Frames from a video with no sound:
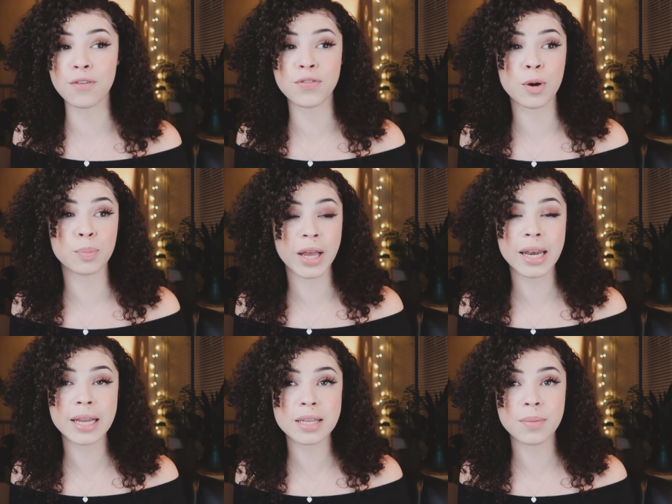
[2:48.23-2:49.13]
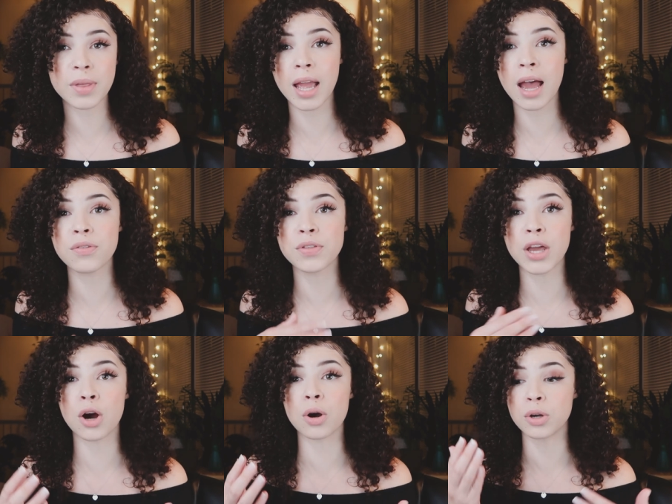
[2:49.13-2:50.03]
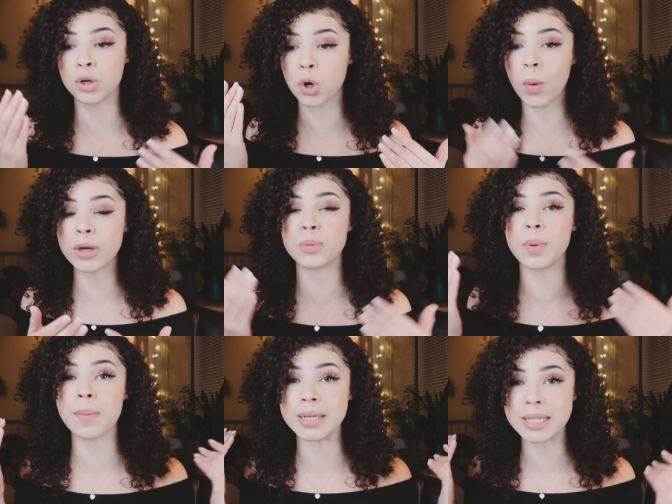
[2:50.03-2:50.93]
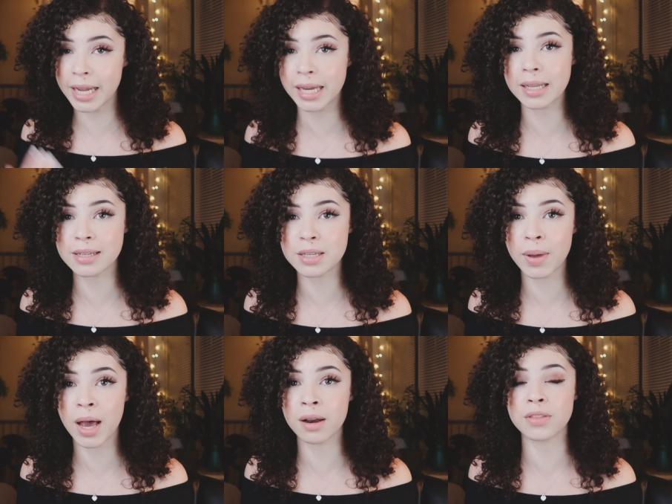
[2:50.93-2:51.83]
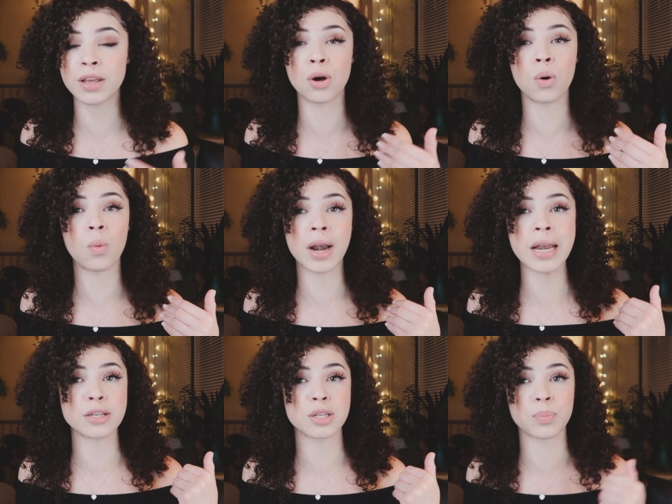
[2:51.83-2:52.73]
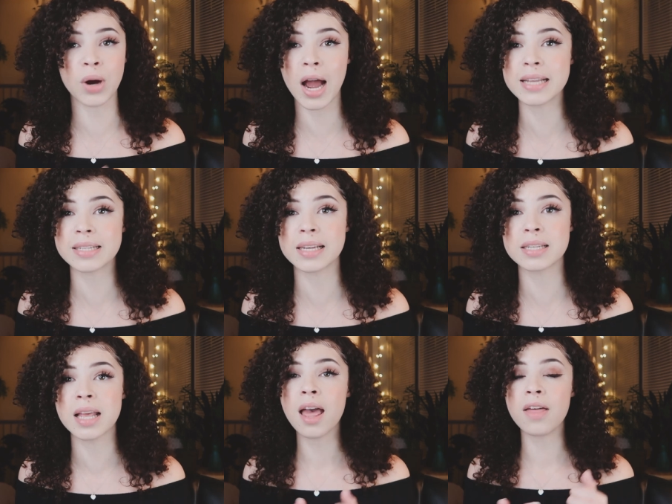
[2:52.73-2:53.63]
If they're planning something out they are going to be meticulous about it. They don't want any surprises.